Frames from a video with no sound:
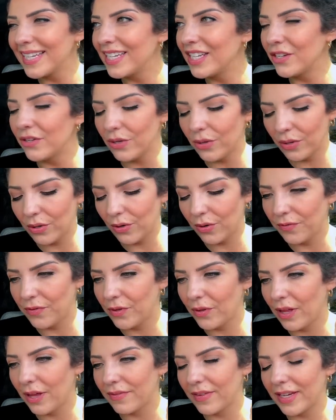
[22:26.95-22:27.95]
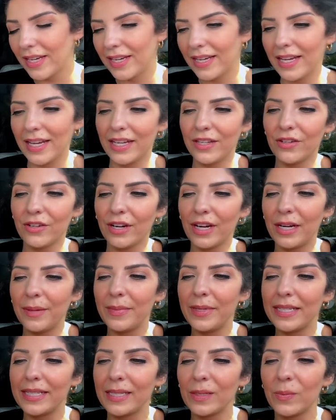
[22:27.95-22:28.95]
You don't know if you love it, and you're gonna
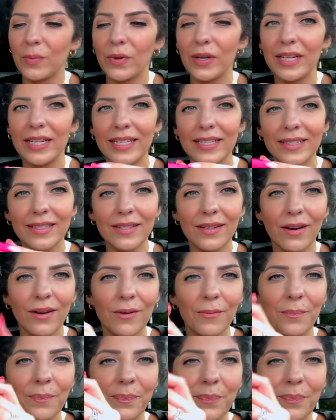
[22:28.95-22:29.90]
be disappointed, so